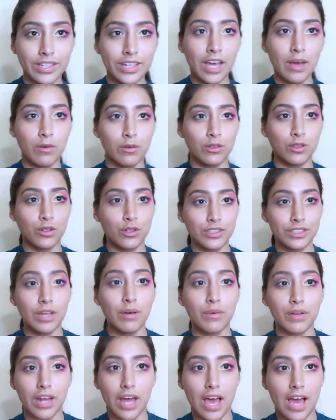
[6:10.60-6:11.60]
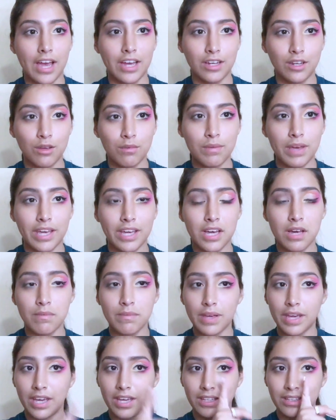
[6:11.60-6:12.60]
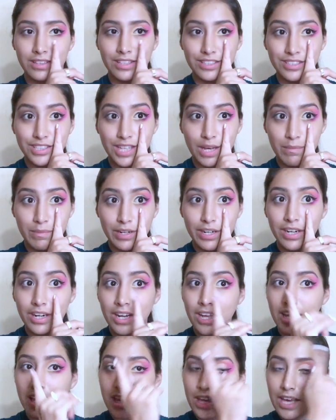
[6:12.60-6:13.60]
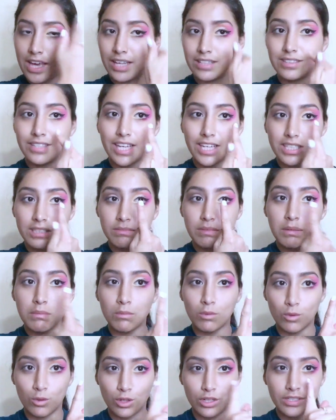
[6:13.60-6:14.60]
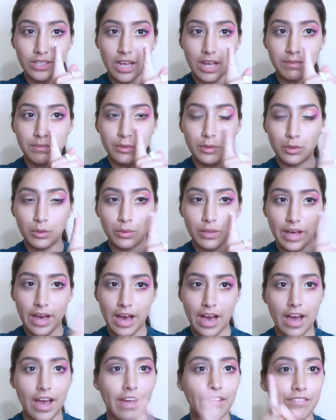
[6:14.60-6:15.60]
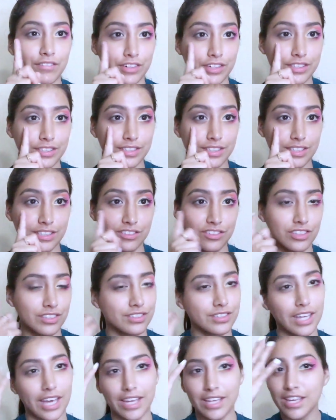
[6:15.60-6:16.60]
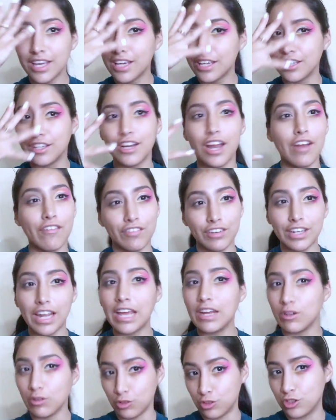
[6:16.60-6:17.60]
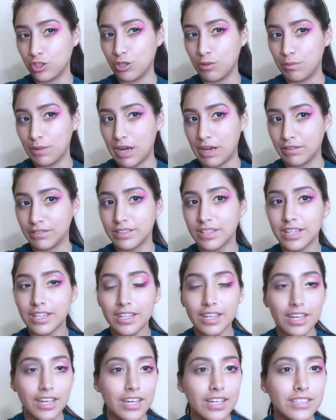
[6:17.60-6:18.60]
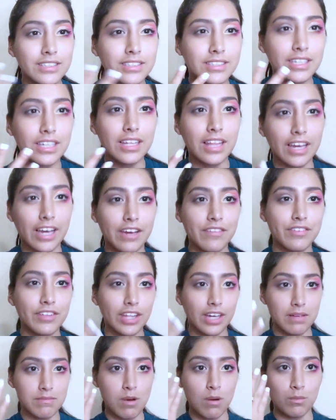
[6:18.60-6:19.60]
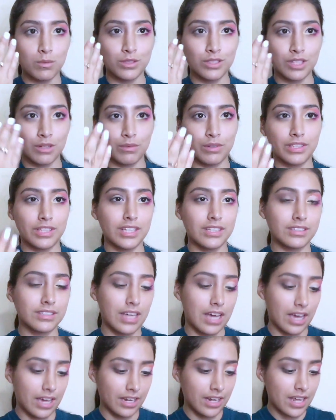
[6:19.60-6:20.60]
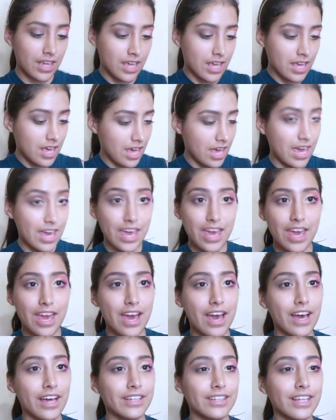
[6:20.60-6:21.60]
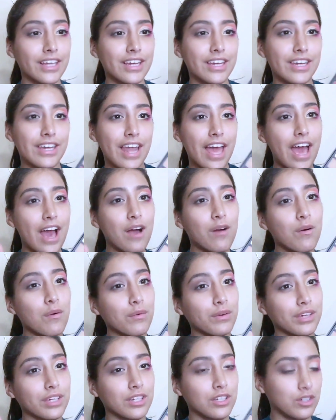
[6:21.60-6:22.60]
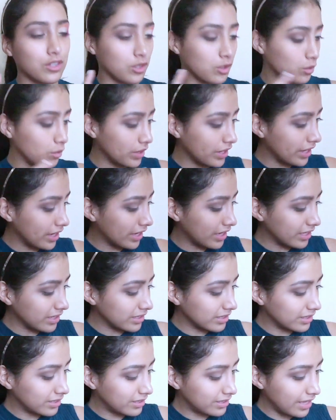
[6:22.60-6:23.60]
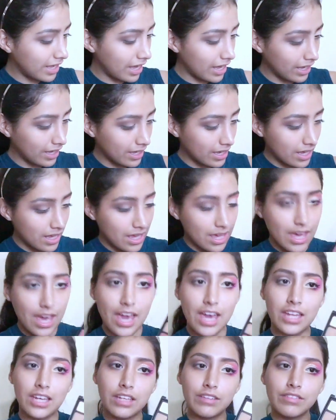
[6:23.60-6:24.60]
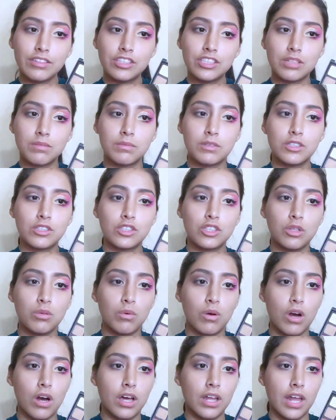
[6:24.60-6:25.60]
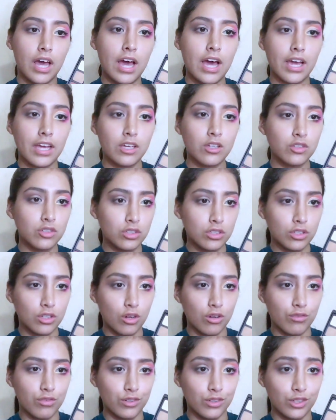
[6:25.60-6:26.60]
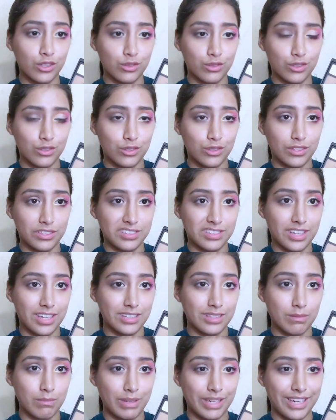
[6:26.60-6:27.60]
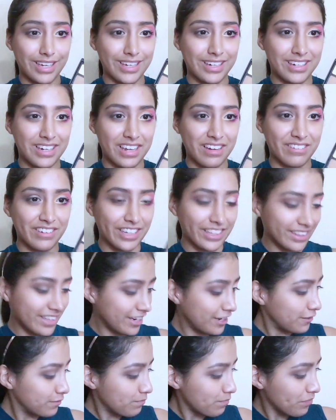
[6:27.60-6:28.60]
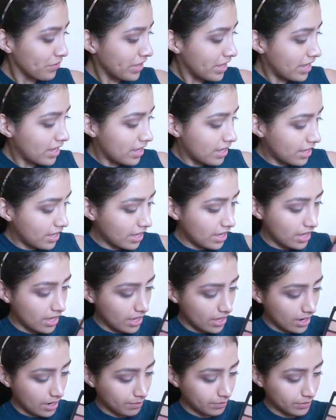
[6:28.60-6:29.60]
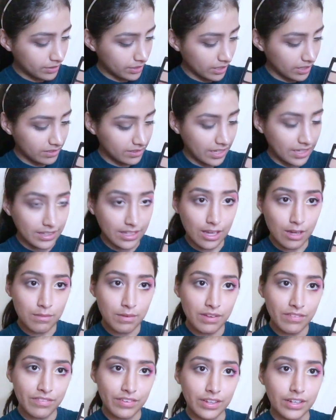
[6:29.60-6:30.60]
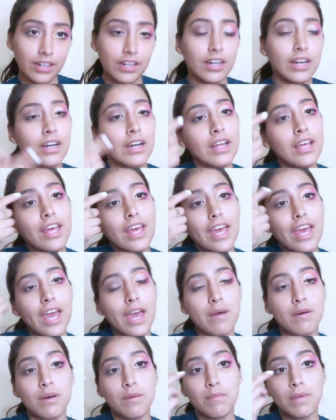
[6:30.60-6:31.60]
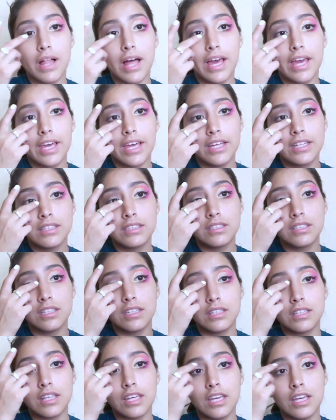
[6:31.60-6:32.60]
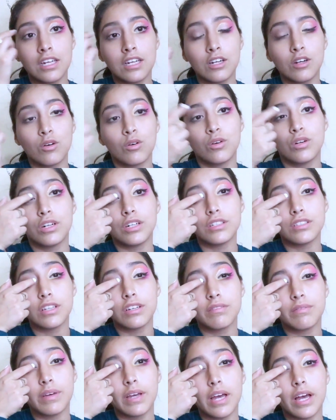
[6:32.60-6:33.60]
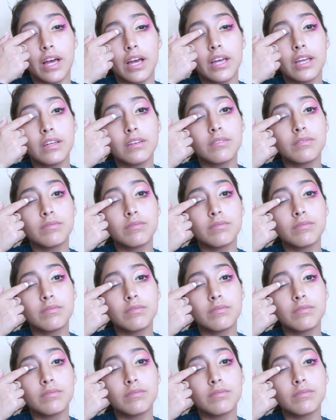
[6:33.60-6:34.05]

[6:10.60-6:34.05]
thing I will notice that when I do makeup in the summer, it takes me more time to do the eye versus just like your everyday neutral brown look. See, like I feel like I'm almost done with this side. And now what we're going to do is take any of these shimmers you want. I usually go for this one, as you can see, it has a big indent right there. And I'm just going to take that on my finger and apply it to the inner corners of my eye.